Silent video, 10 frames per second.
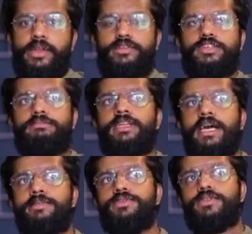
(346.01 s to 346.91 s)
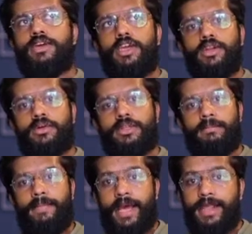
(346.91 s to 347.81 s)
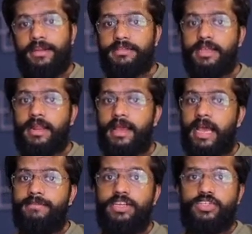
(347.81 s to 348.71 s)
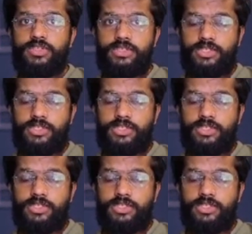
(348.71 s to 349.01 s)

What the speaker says: Sometimes the parents are having